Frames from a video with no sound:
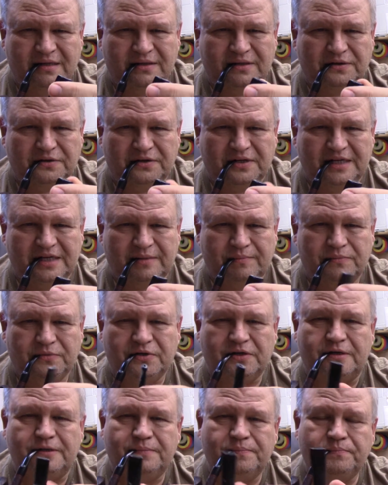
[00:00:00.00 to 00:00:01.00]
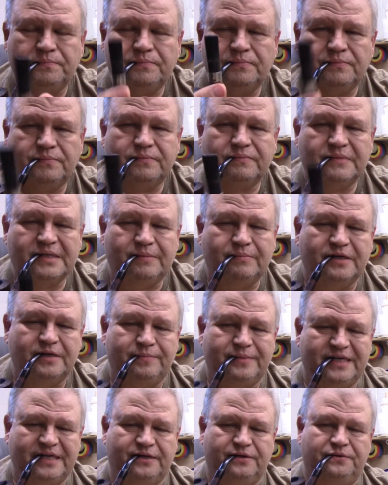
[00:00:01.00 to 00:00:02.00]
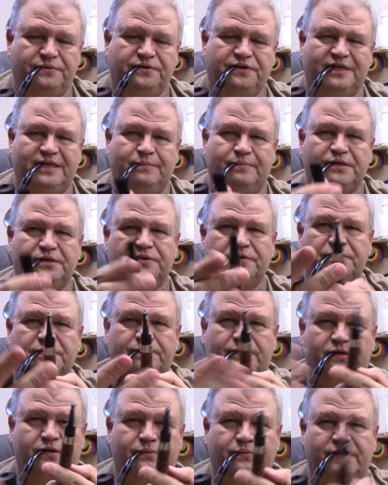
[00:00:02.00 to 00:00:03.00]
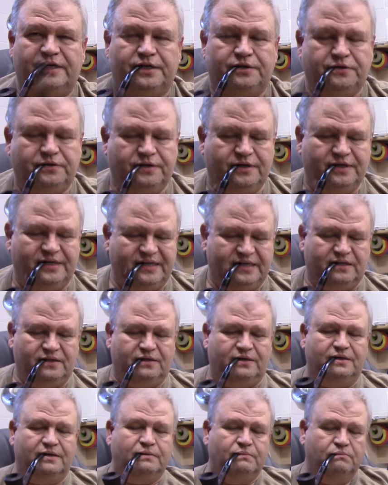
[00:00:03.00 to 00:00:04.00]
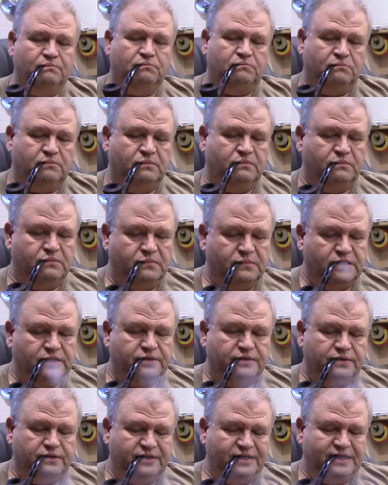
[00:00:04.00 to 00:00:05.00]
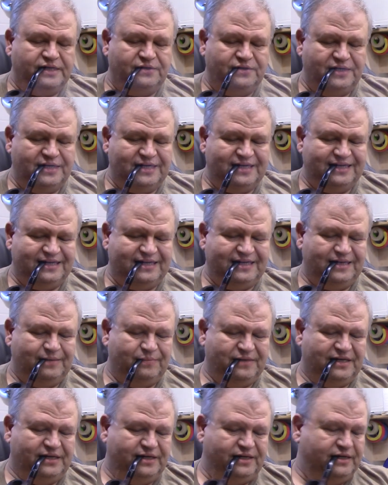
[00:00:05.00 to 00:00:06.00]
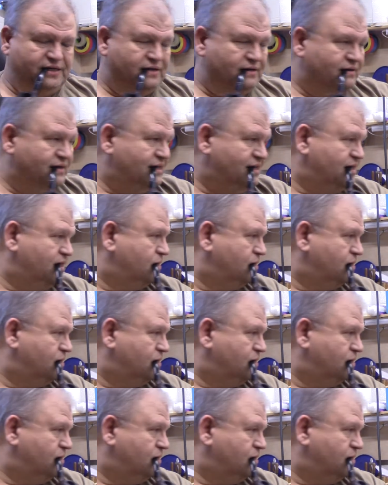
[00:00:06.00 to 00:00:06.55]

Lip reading: stem. So I'm going to make a new stem. It's a small one. It shouldn't take long. So the other night I came down here, and